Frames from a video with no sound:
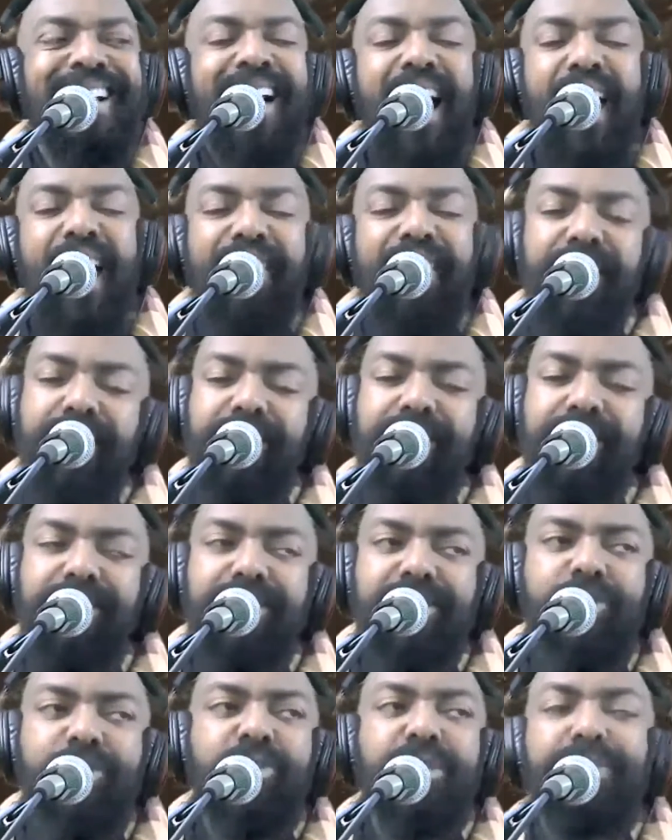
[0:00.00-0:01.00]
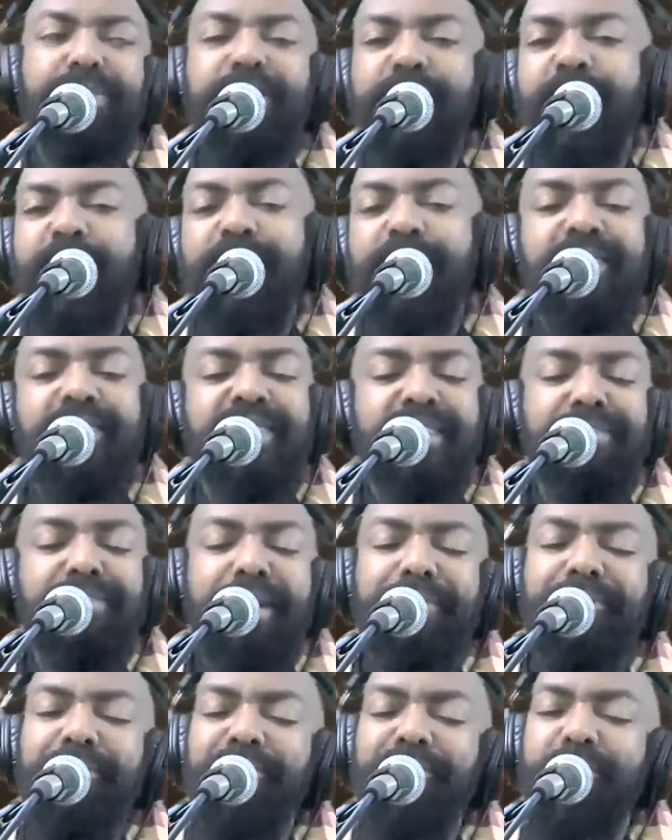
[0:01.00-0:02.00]
And then Susan B. Charles is my
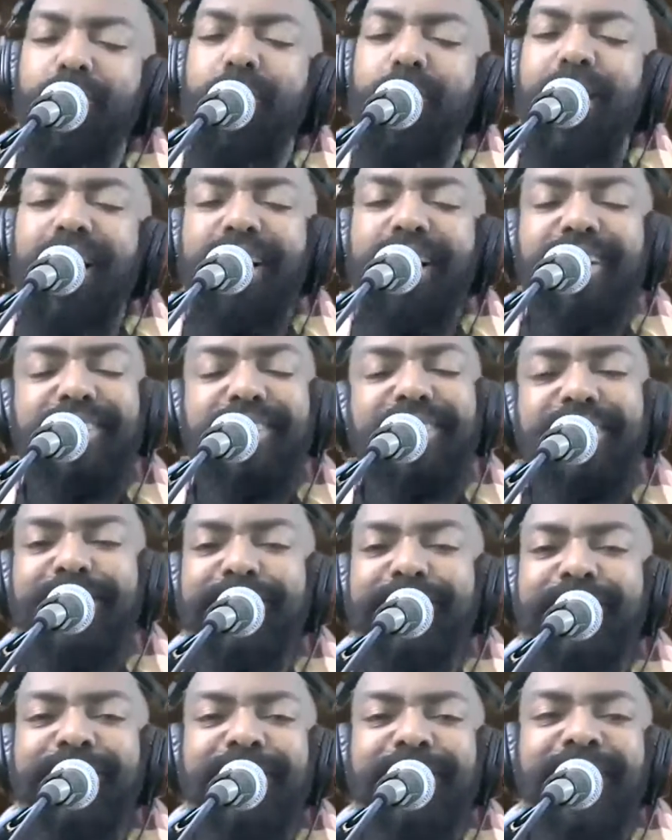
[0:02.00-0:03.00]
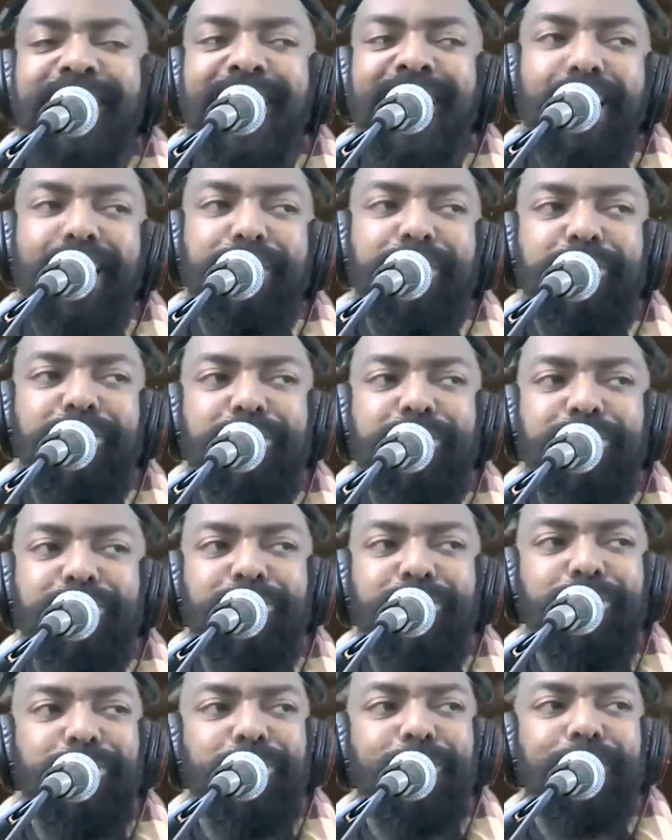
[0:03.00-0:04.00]
first choir teacher in elementary
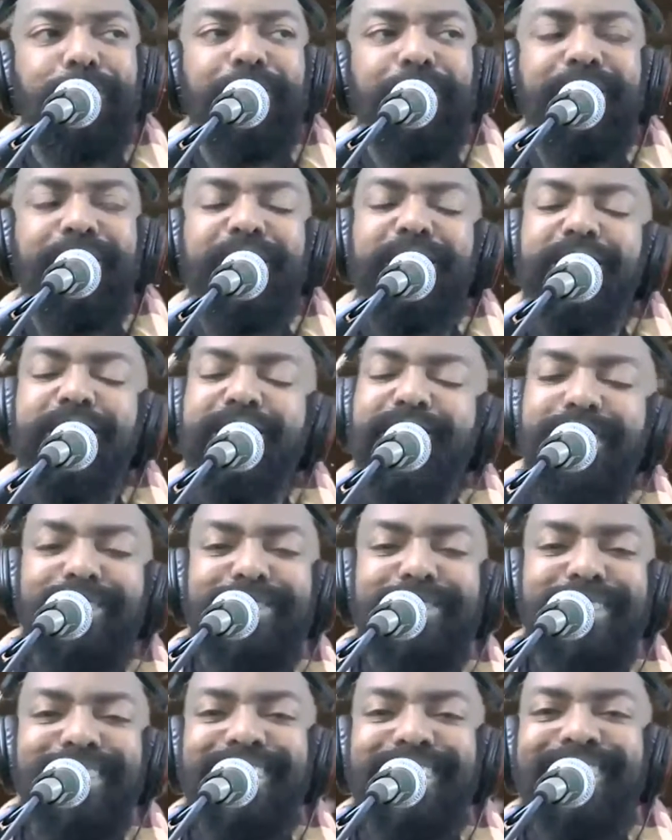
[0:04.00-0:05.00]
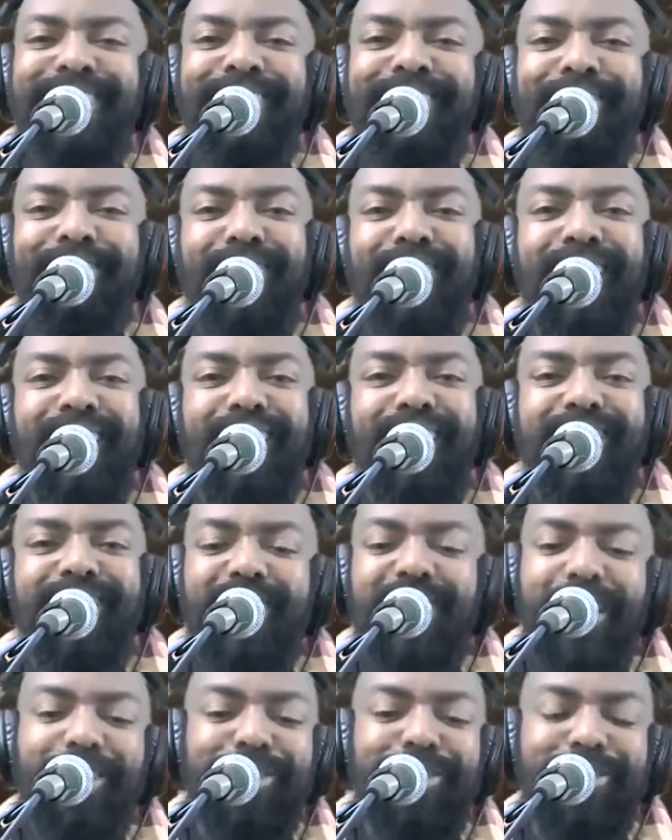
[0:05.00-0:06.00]
school. Felicia Nelson,
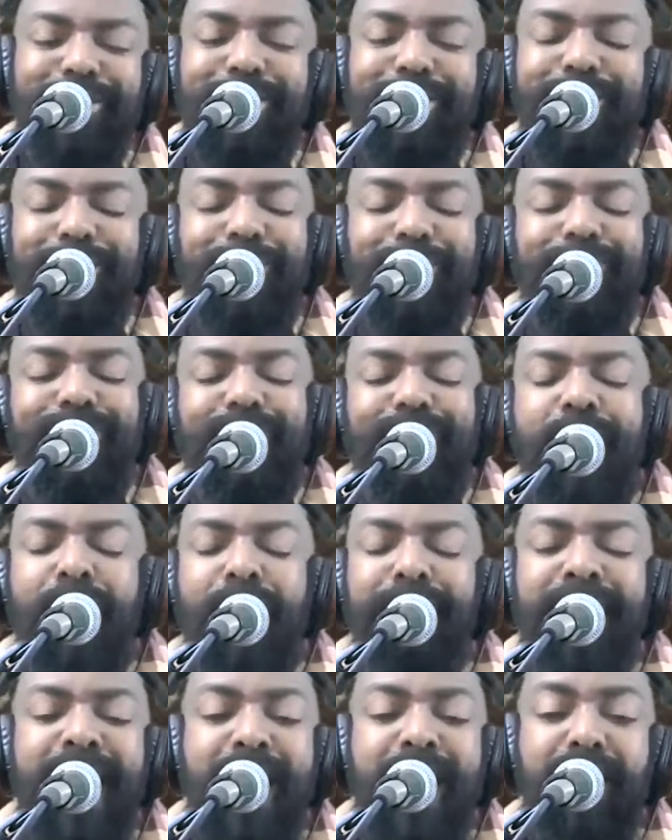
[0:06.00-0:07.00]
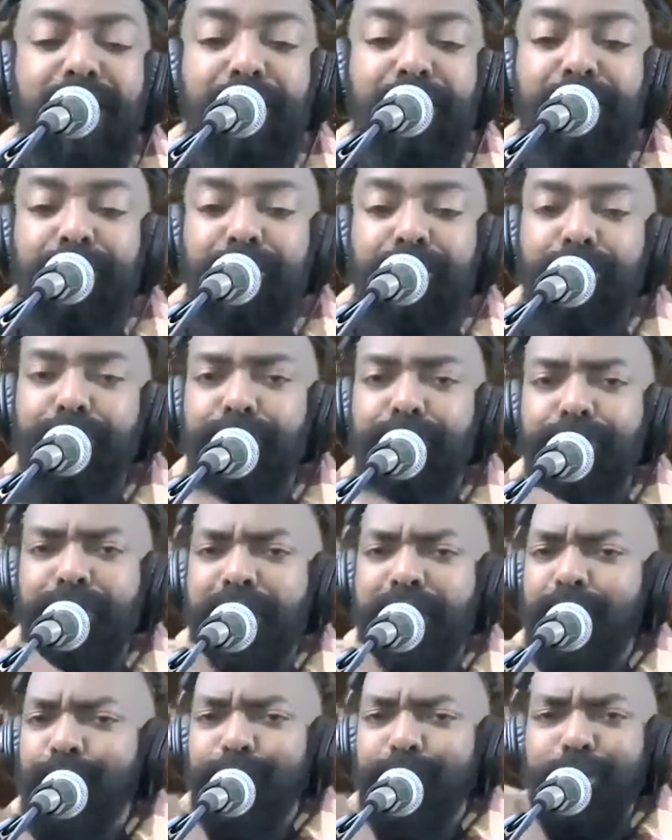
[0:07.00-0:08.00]
shout out to you, taught me how to
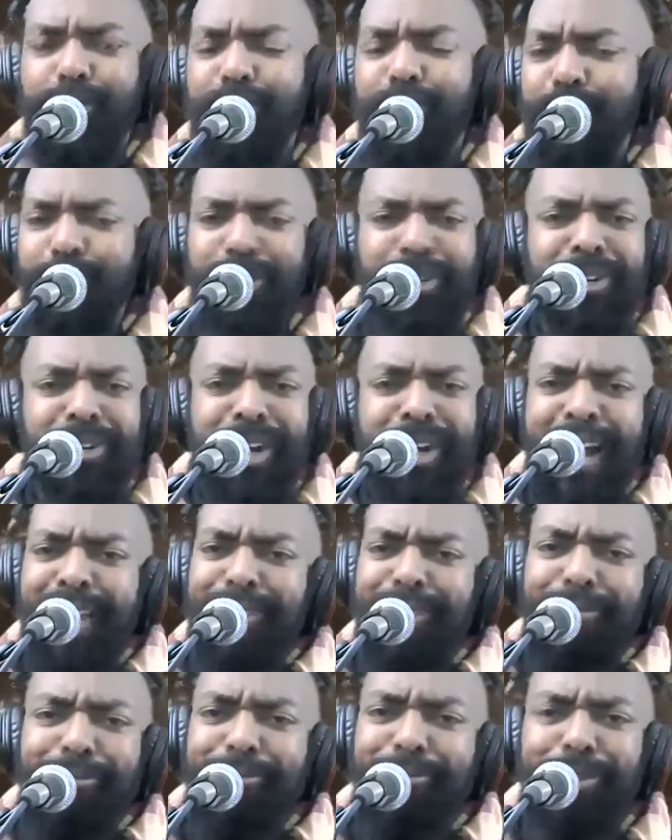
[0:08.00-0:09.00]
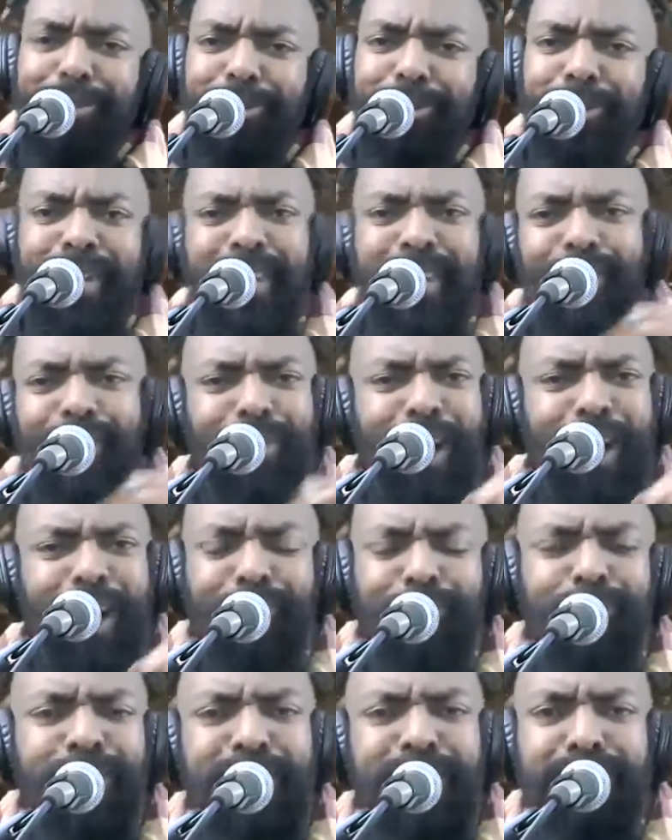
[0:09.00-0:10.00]
play the recorder and the flute and learn how to
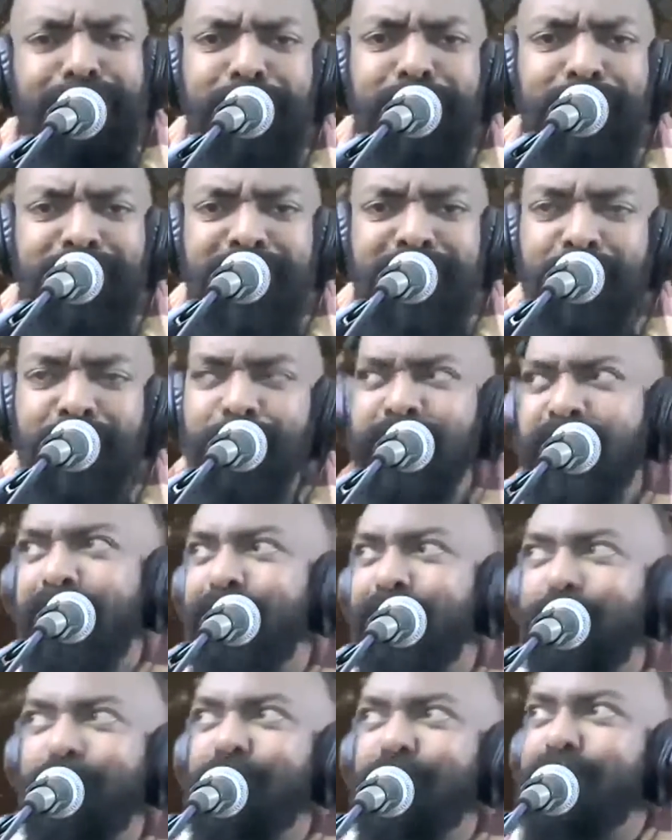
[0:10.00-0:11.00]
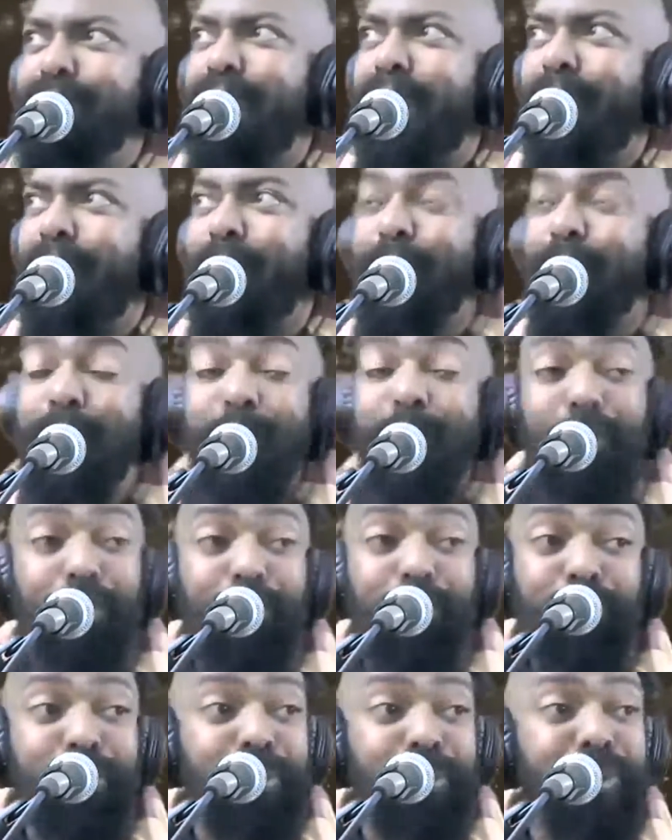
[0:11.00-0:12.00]
read music, which I've used my
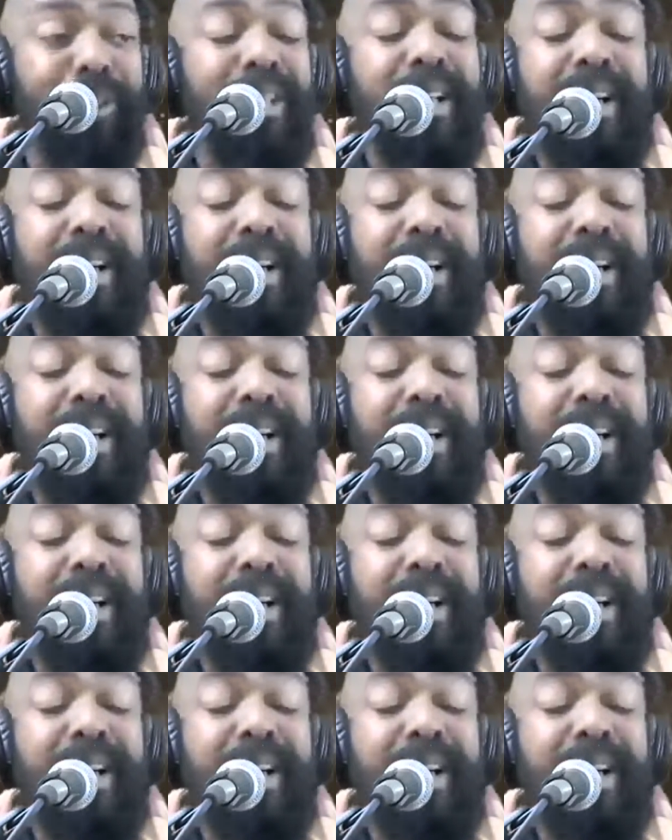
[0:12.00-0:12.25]
whole